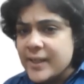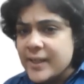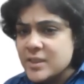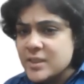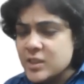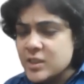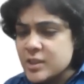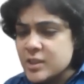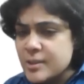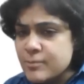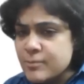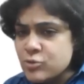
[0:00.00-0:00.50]

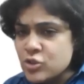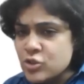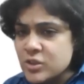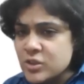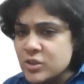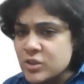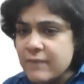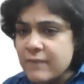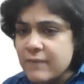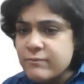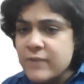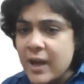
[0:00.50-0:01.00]

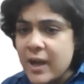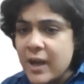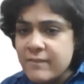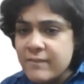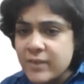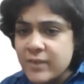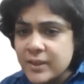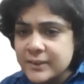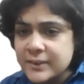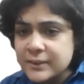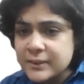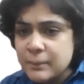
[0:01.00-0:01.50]
Inscriptions have
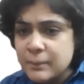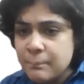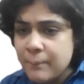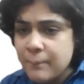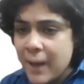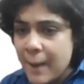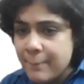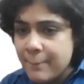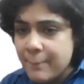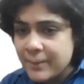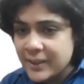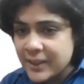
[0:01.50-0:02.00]
diverse
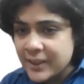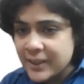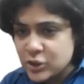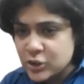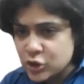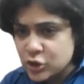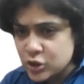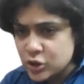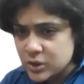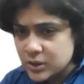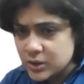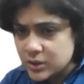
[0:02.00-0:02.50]

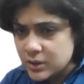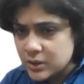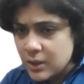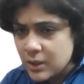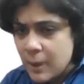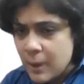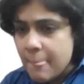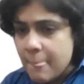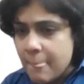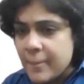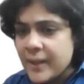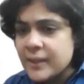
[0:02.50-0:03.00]
applications,
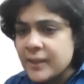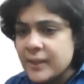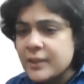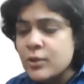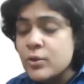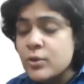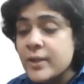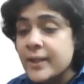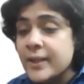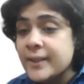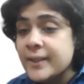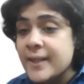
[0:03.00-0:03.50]

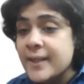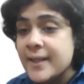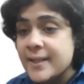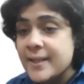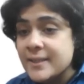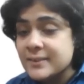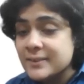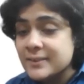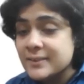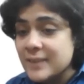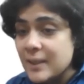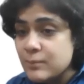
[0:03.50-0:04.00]
including
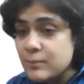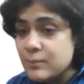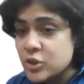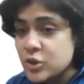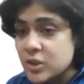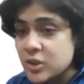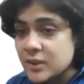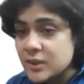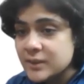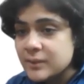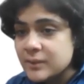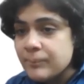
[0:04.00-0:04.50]
dating
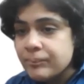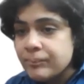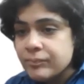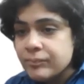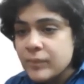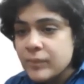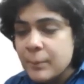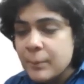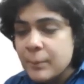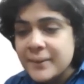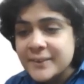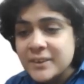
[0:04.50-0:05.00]
sculptures,
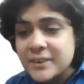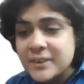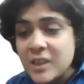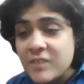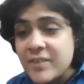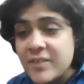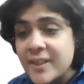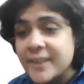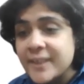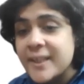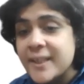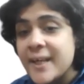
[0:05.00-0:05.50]

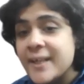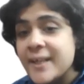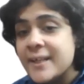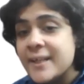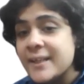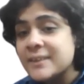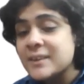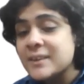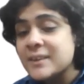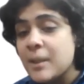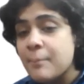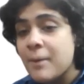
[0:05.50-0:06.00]
preserving
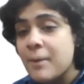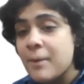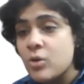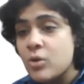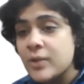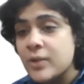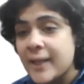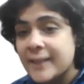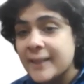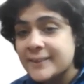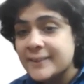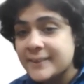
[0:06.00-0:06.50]
details
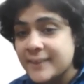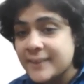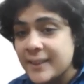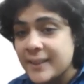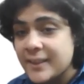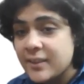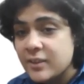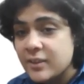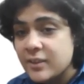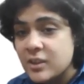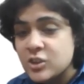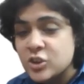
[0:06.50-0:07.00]
about
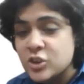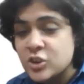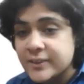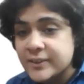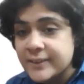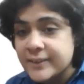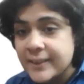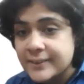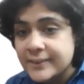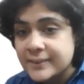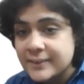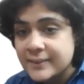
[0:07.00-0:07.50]
extinct
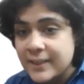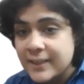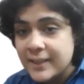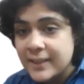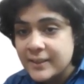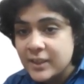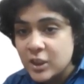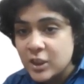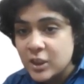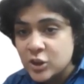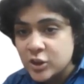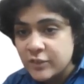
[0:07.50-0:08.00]
religious sects
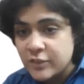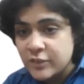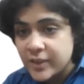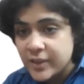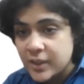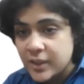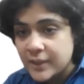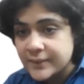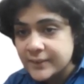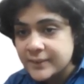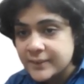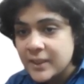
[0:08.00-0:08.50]
like the
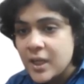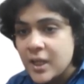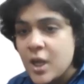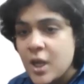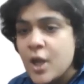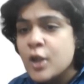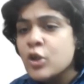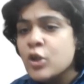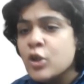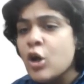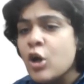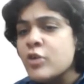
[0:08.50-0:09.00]
Ajivikas,
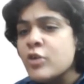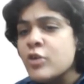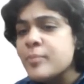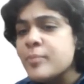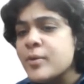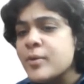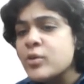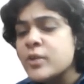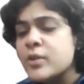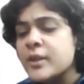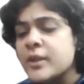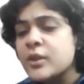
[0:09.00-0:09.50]

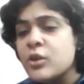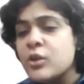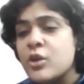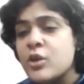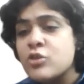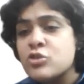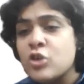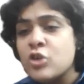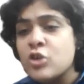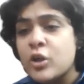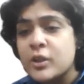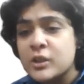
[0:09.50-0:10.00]
contributing to
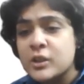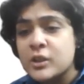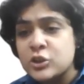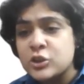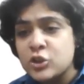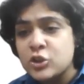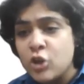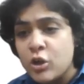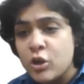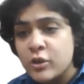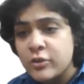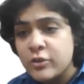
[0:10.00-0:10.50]
historical
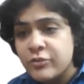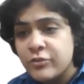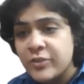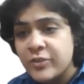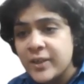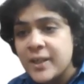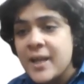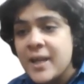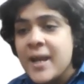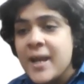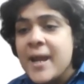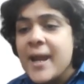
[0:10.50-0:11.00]

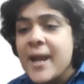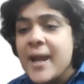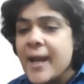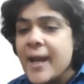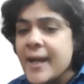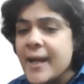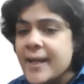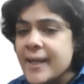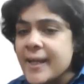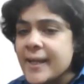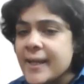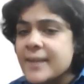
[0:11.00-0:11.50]
geography,
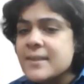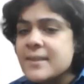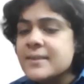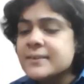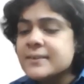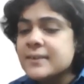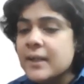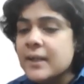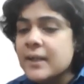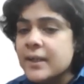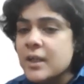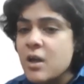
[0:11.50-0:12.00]
aiding in the
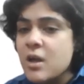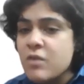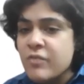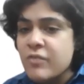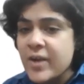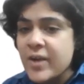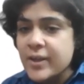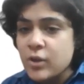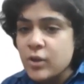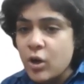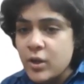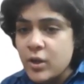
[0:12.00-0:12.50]
study of
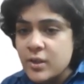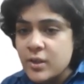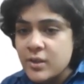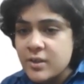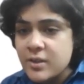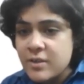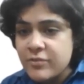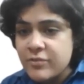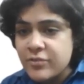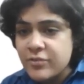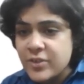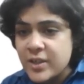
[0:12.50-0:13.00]

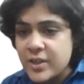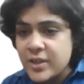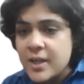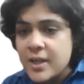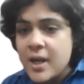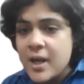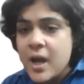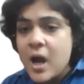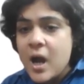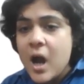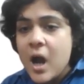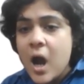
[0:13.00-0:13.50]
iconography,
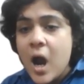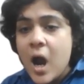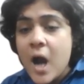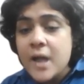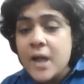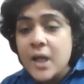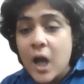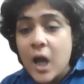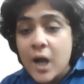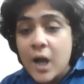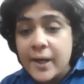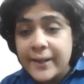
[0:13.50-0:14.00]

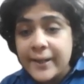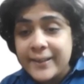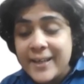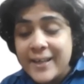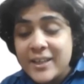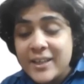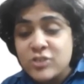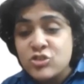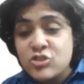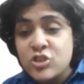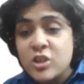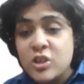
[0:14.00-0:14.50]
art,
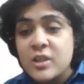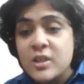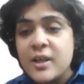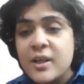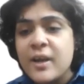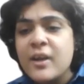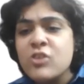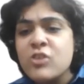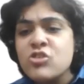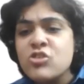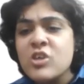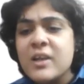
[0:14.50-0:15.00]
architecture,
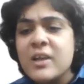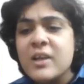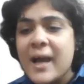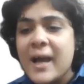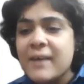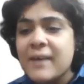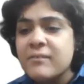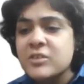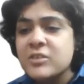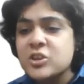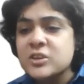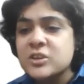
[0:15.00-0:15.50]
literature,
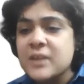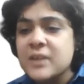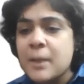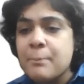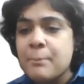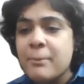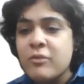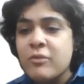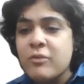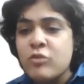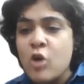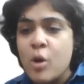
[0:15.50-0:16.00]
languages,
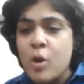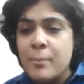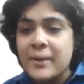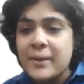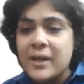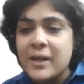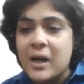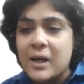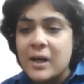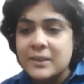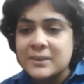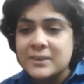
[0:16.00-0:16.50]
and
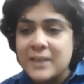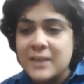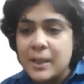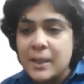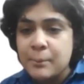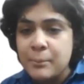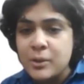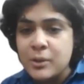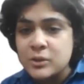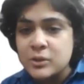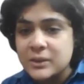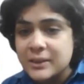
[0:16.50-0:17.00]
performing arts
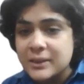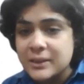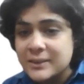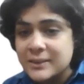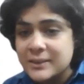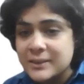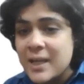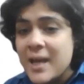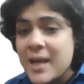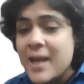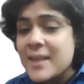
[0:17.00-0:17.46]
like music.